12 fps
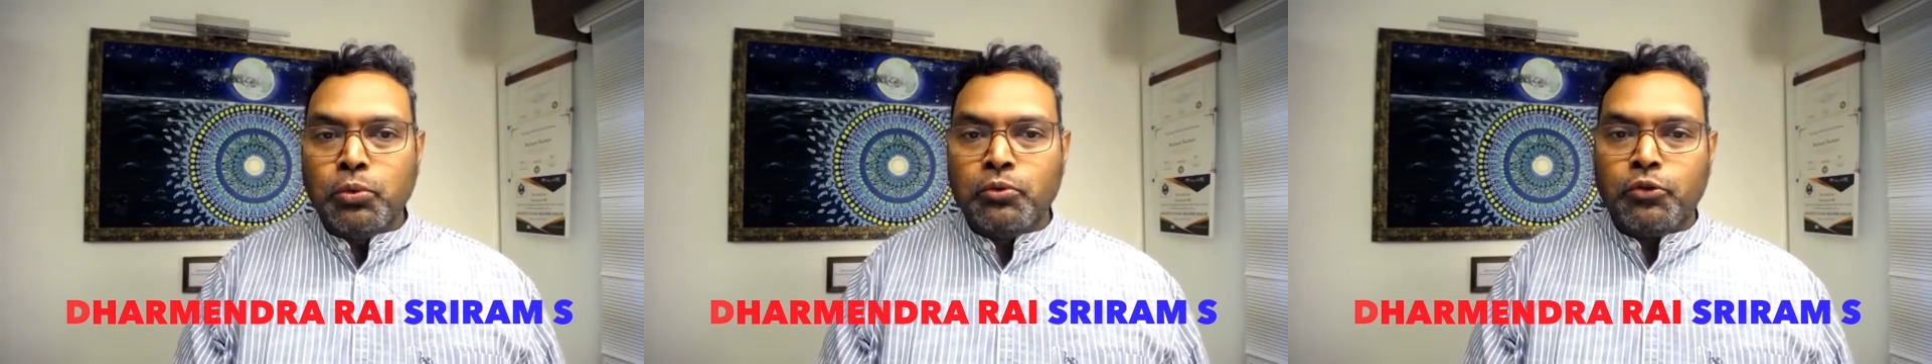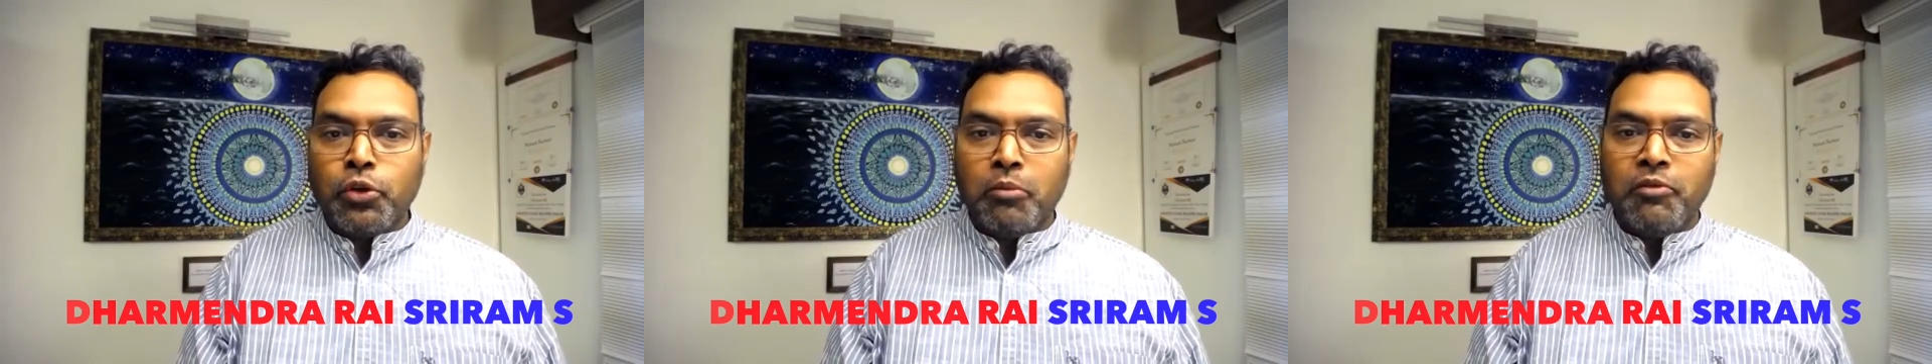
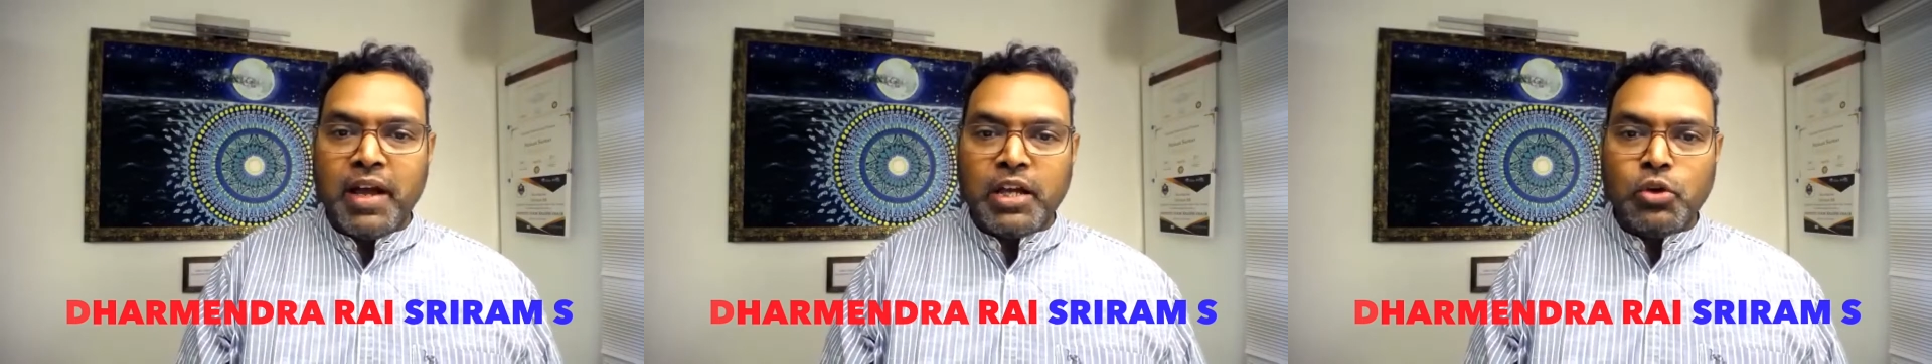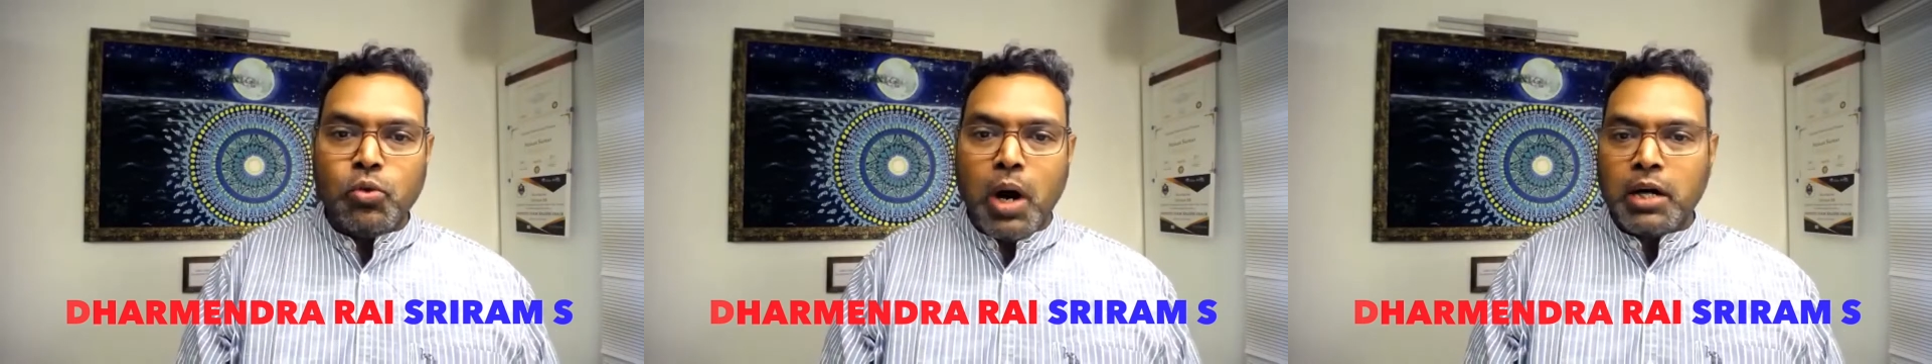from where
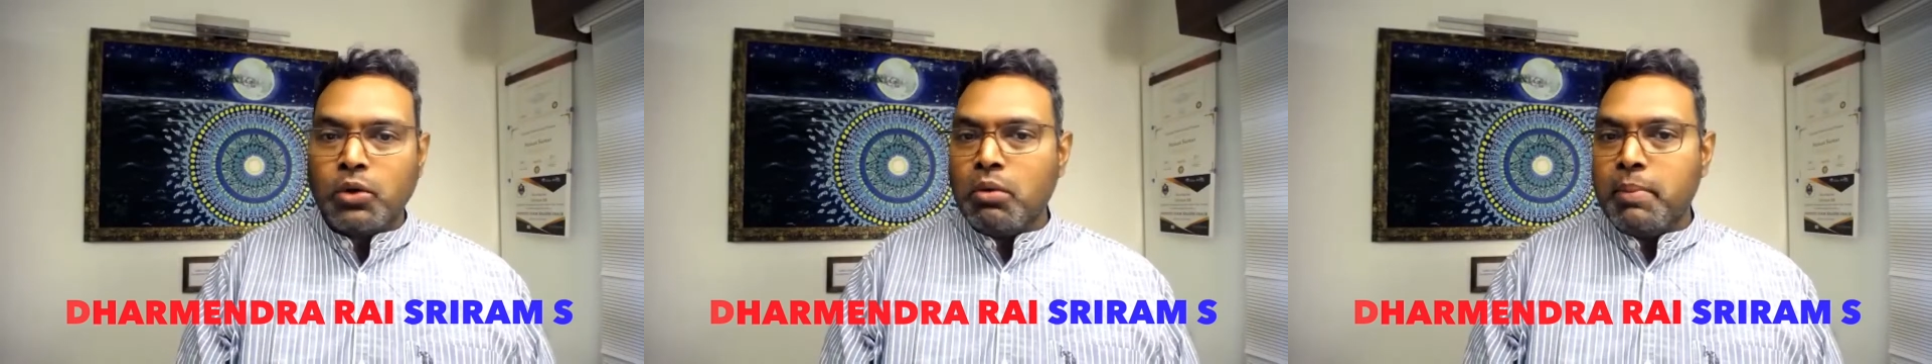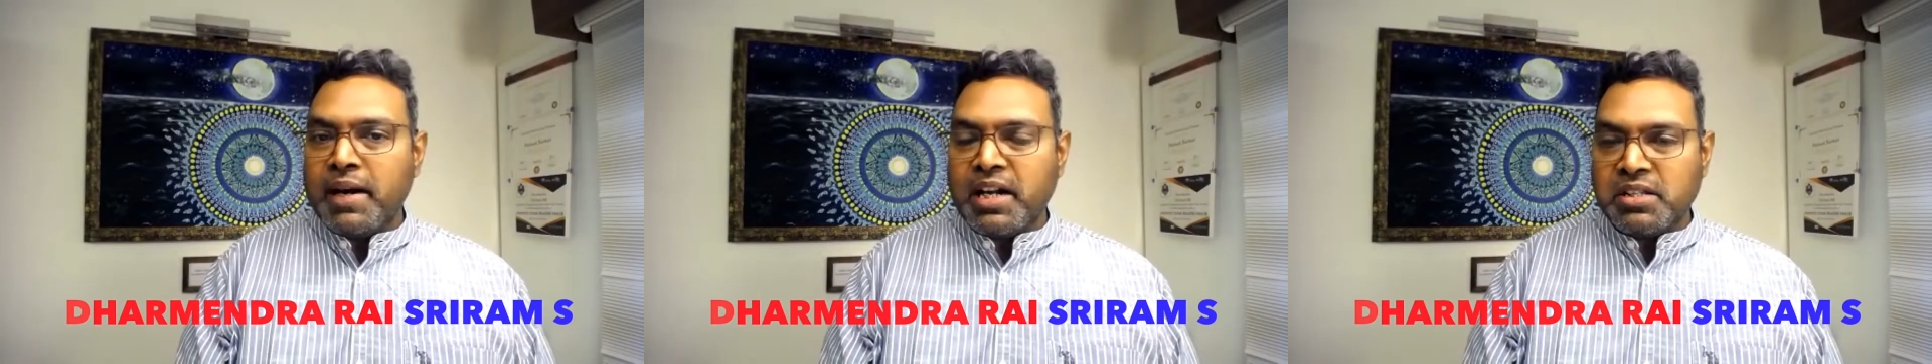you are to a
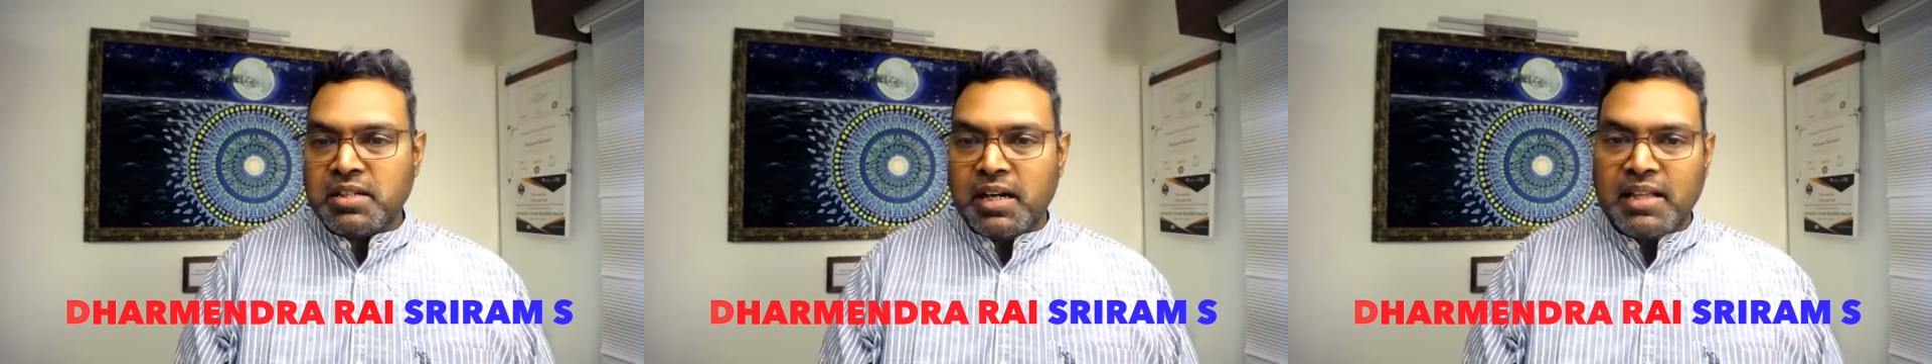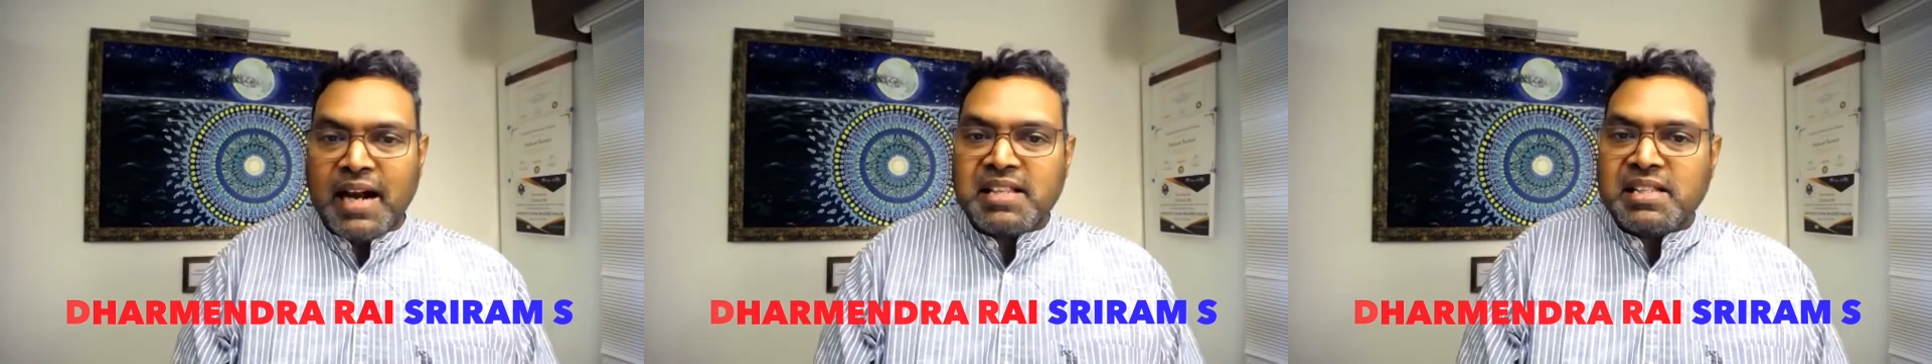better state.
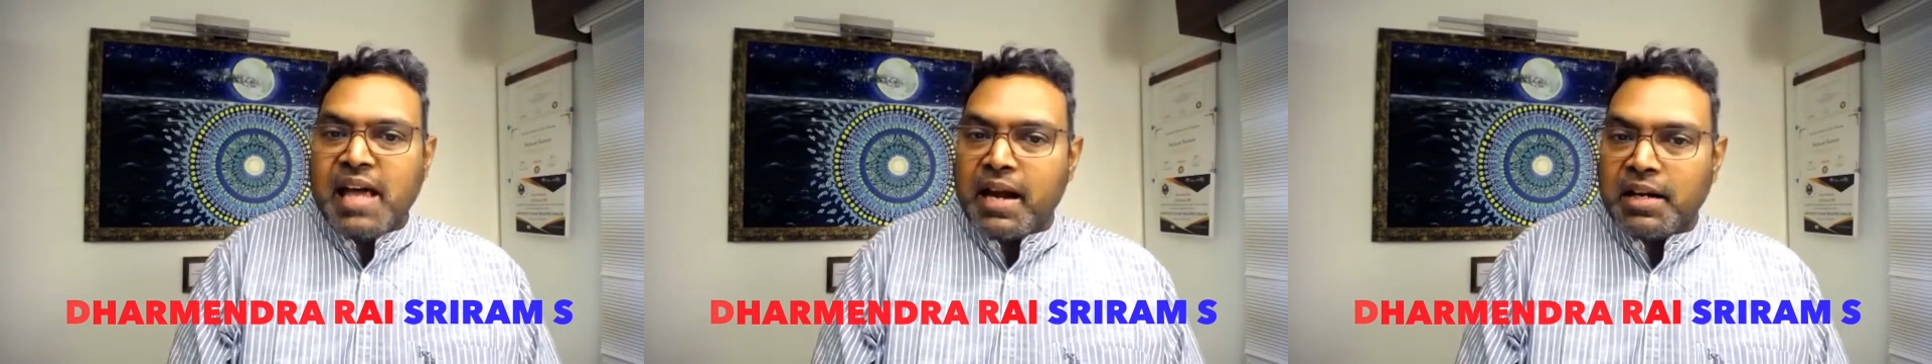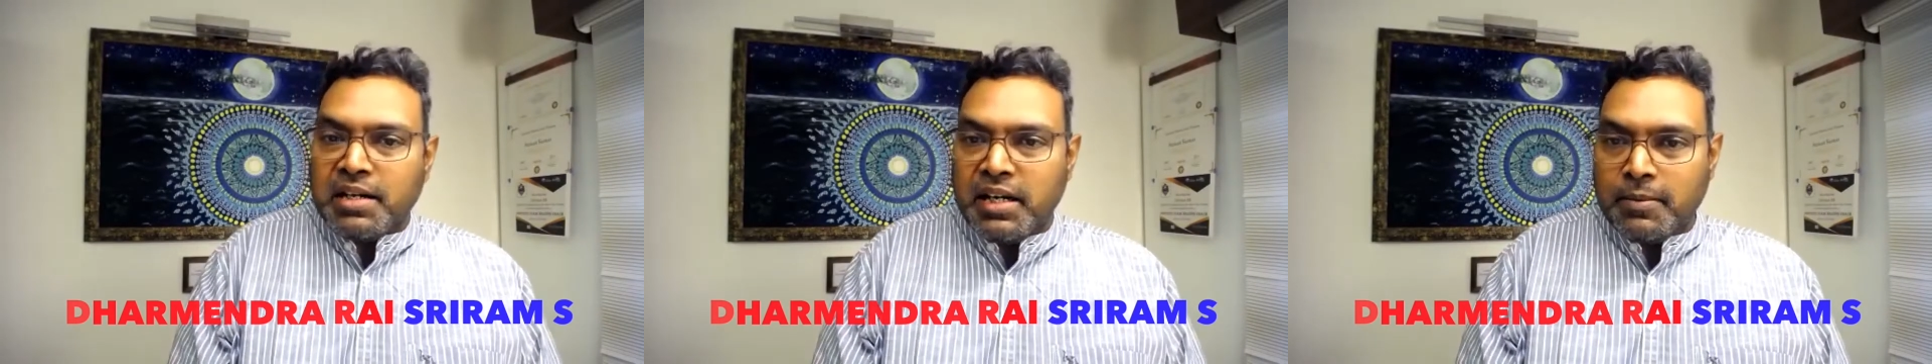That is
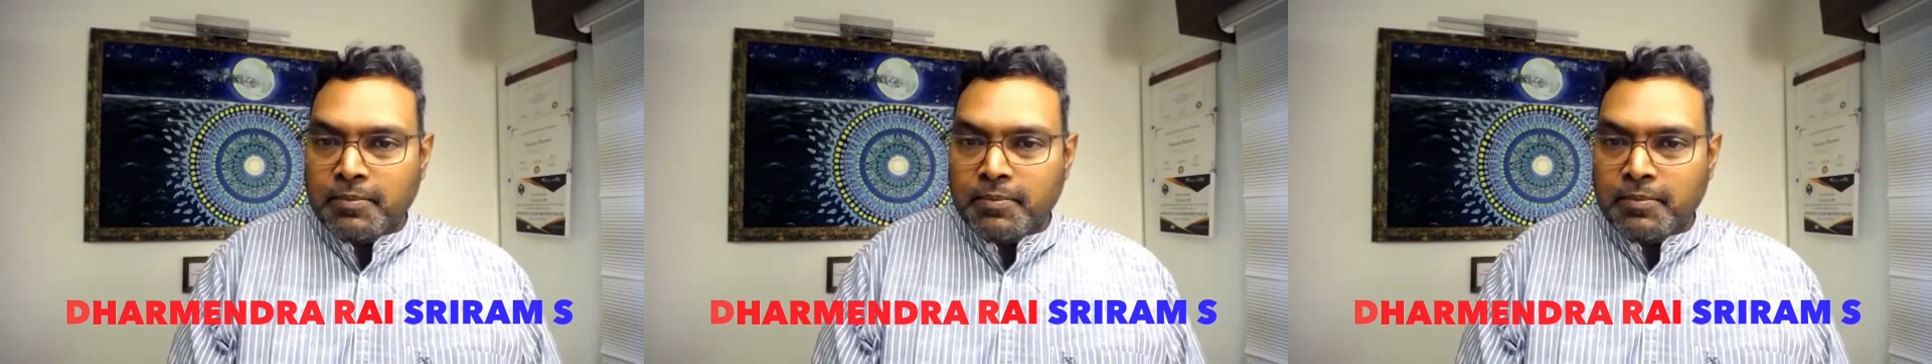guaranteed.